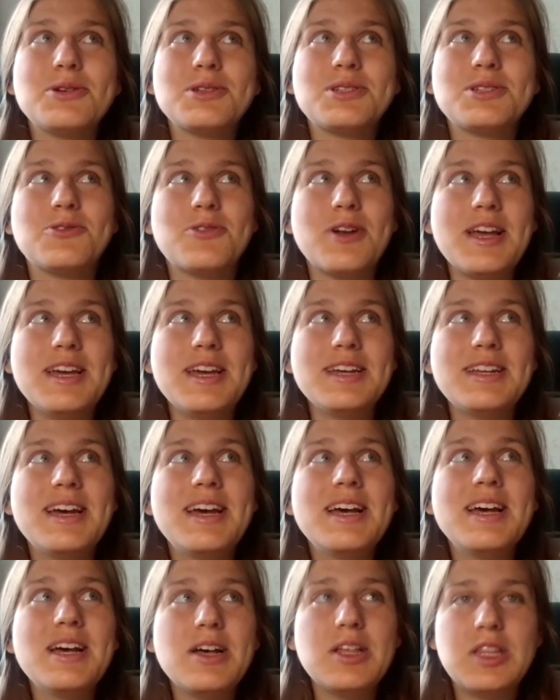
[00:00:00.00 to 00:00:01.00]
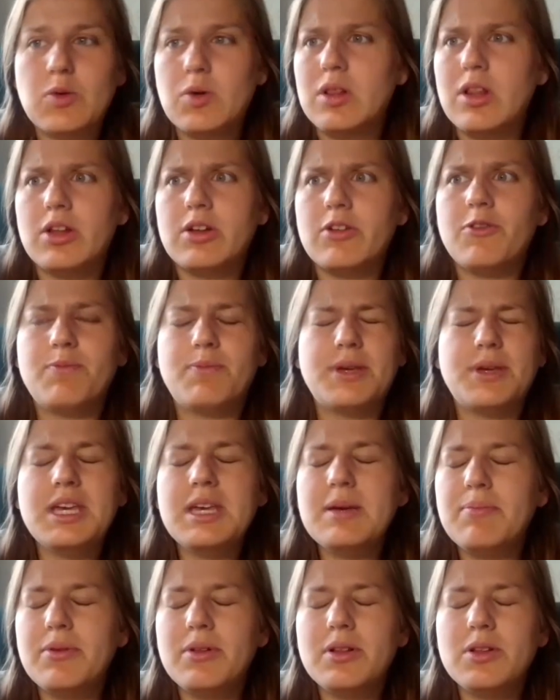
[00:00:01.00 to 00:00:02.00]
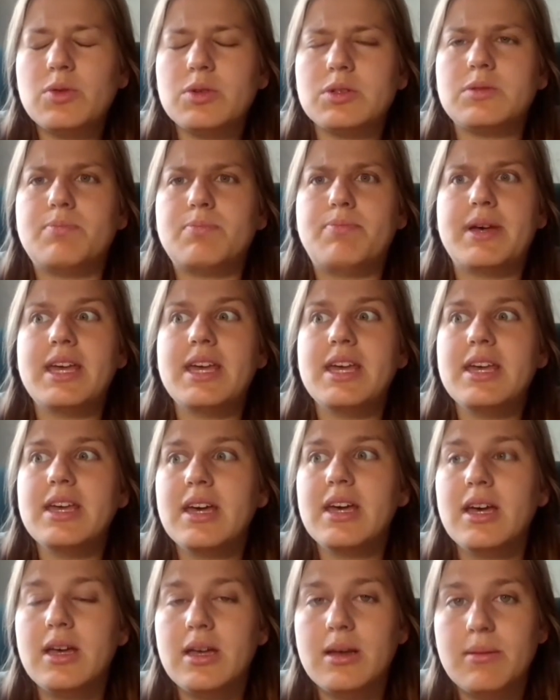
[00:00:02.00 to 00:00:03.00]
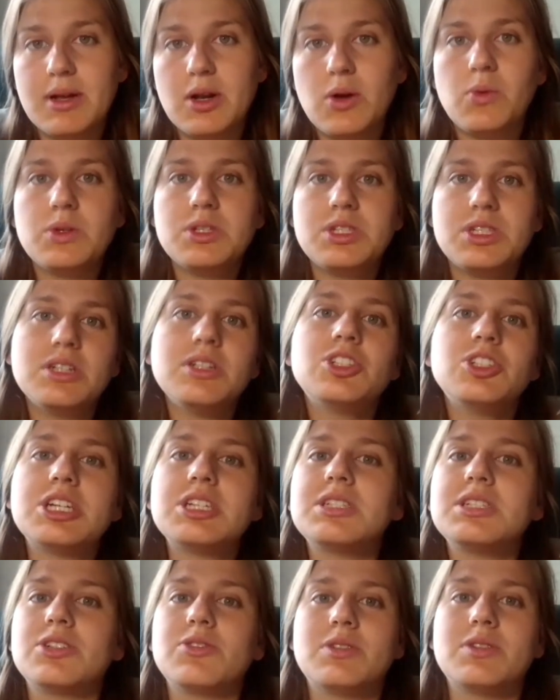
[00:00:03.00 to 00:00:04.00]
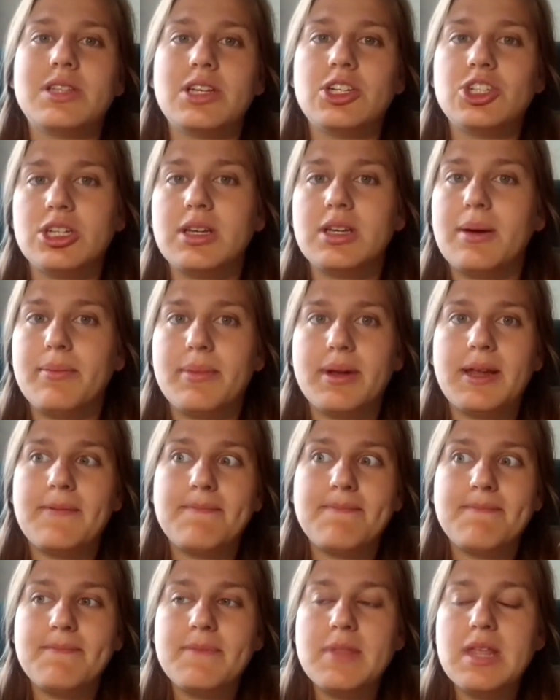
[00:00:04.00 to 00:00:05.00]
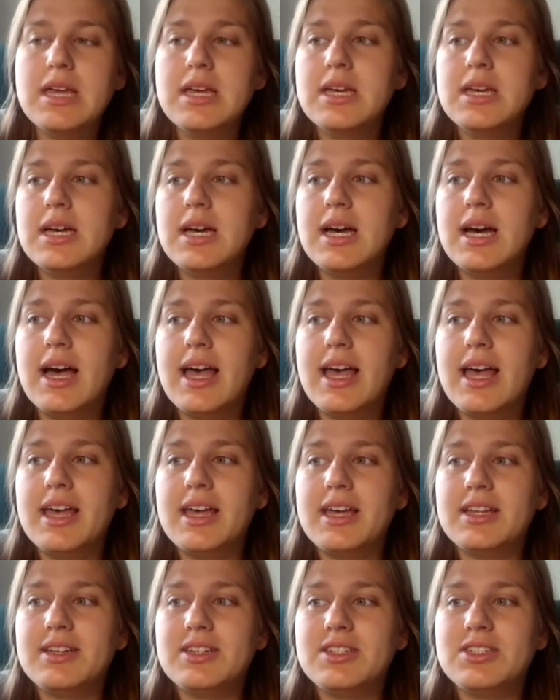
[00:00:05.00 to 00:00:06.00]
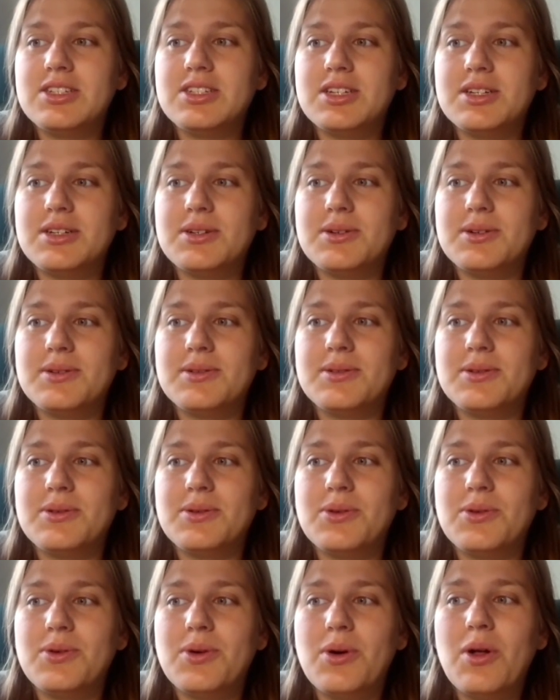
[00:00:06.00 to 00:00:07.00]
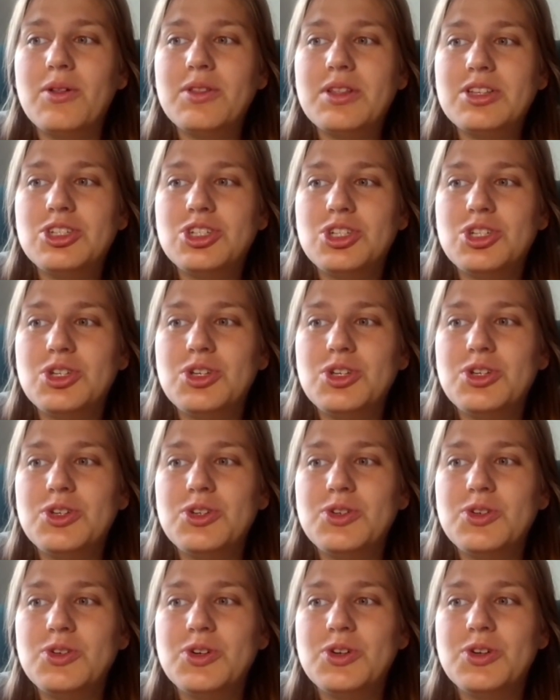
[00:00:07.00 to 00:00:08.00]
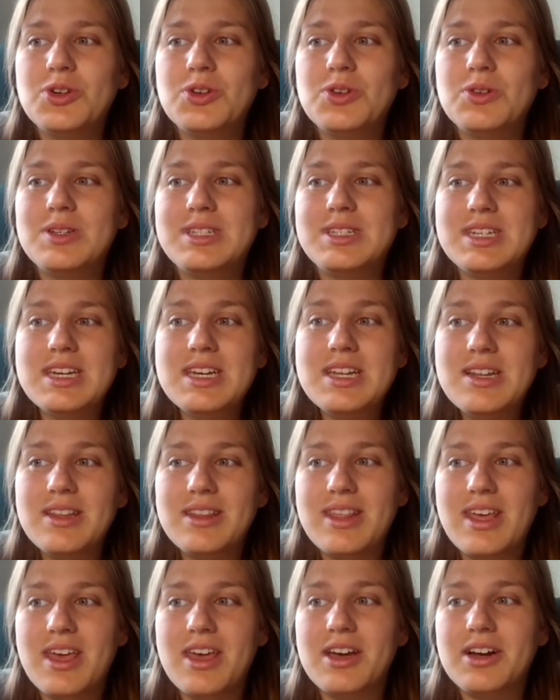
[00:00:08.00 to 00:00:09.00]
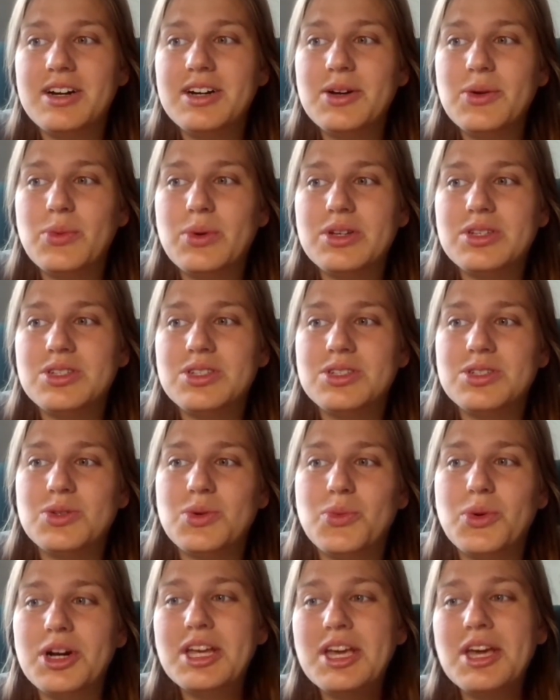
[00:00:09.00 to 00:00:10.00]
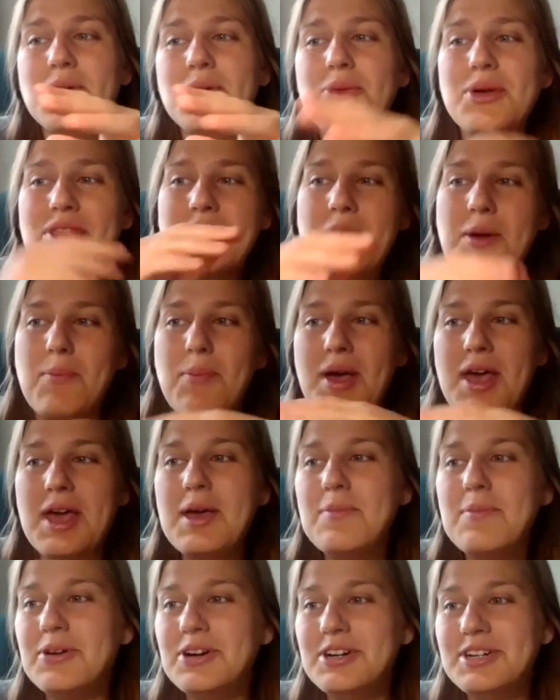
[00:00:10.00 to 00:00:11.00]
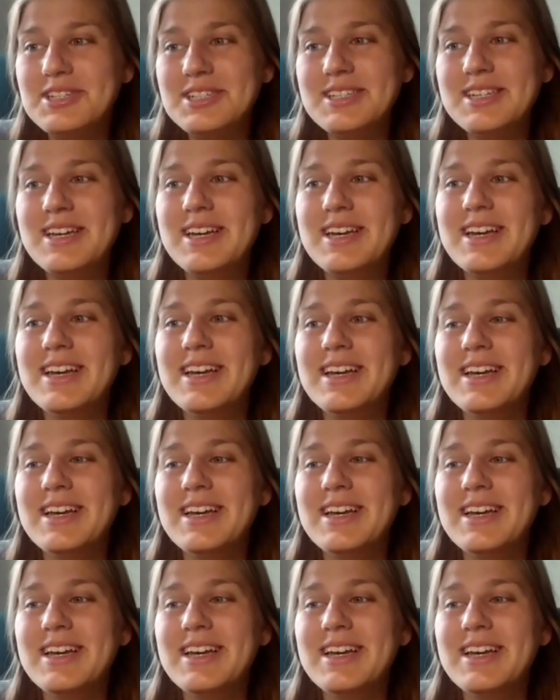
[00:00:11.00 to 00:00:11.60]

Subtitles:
It was great. There were a lot of people. It was big, but it was still just a translation company. And all that you did there was working with their papers,